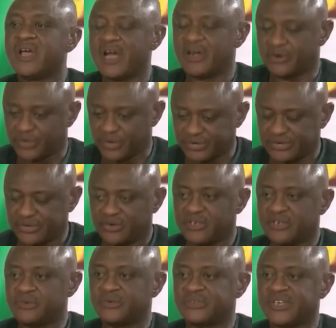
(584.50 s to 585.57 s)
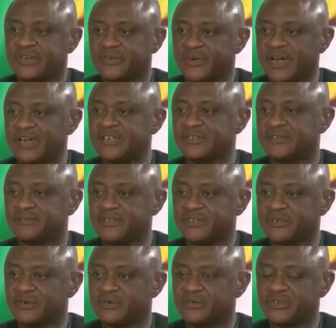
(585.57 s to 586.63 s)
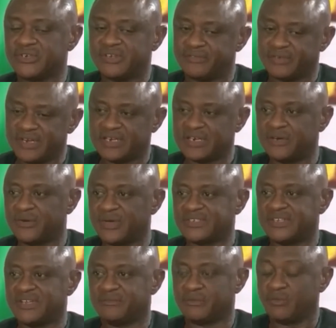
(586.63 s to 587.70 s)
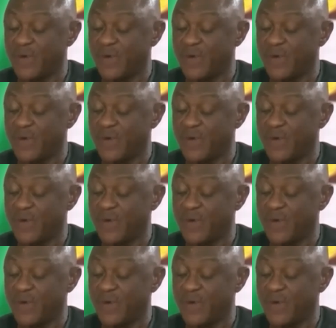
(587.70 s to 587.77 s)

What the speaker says: across all the nooks and crannies of this country, even at the lowest level.